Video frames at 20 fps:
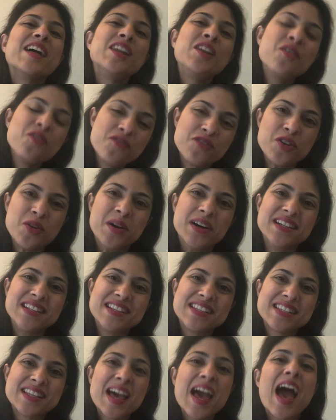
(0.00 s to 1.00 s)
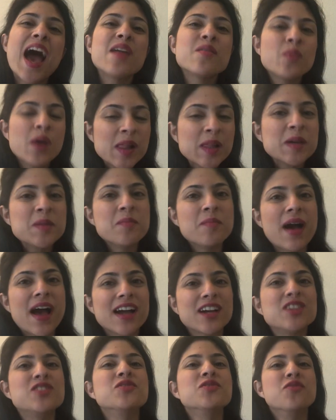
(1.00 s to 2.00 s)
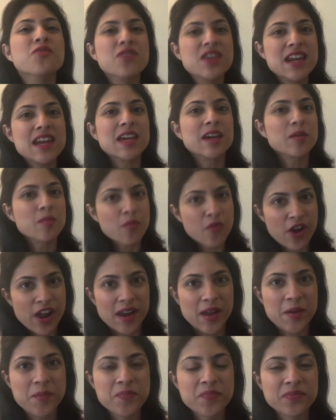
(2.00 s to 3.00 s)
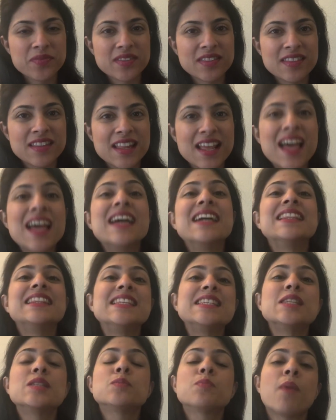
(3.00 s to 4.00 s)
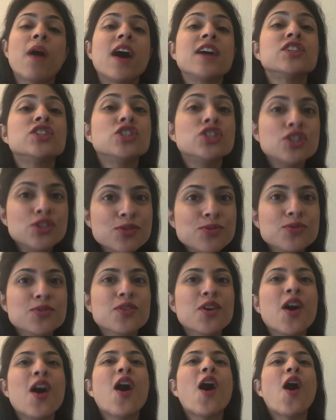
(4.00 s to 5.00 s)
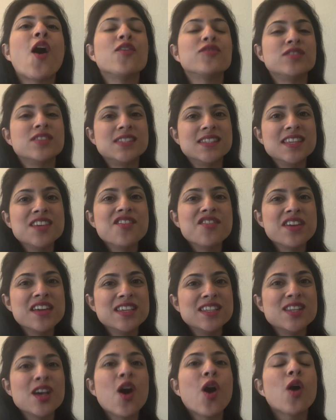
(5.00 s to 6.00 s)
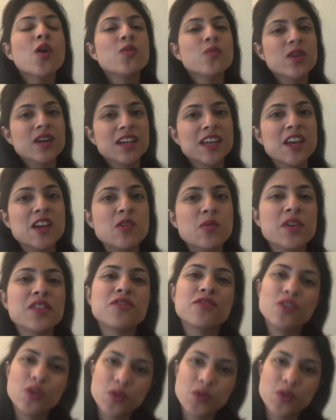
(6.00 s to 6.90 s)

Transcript: Hello viewers and welcome back to the Reading Umbrella. This is part 2 of the series on working with